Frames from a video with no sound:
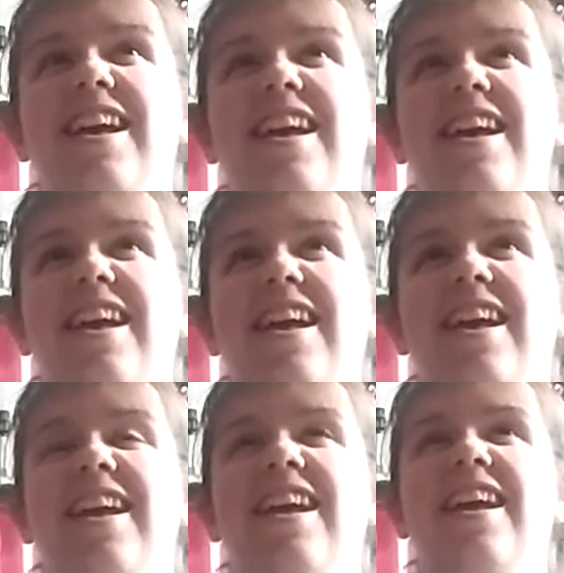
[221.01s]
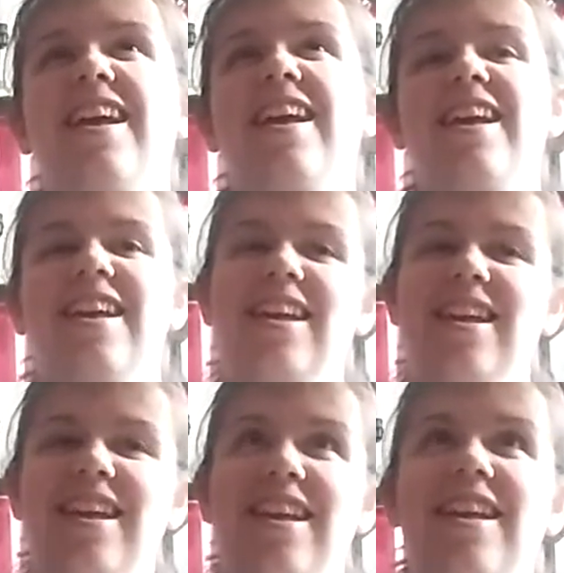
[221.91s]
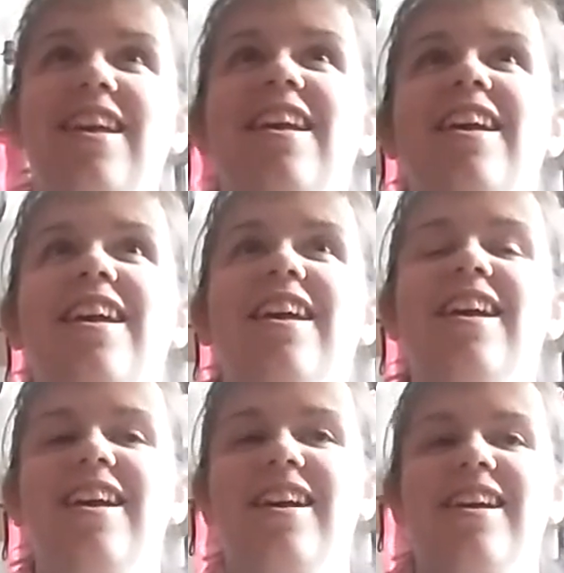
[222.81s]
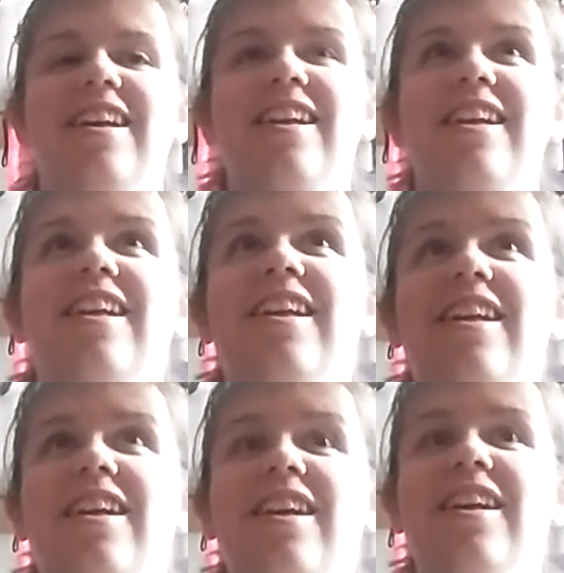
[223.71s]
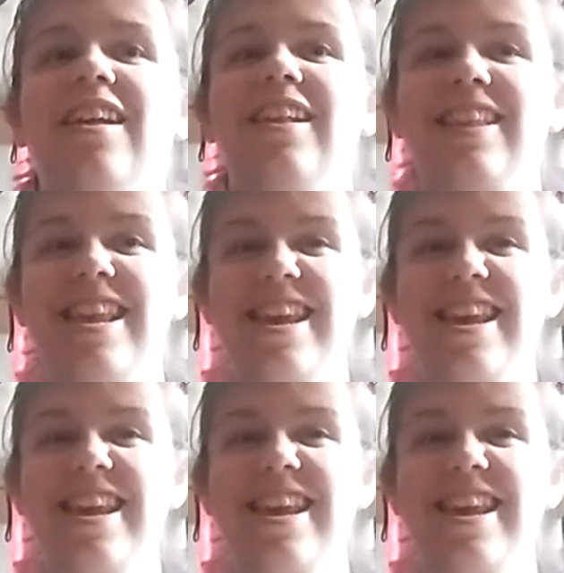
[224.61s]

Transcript: Nobody speaks.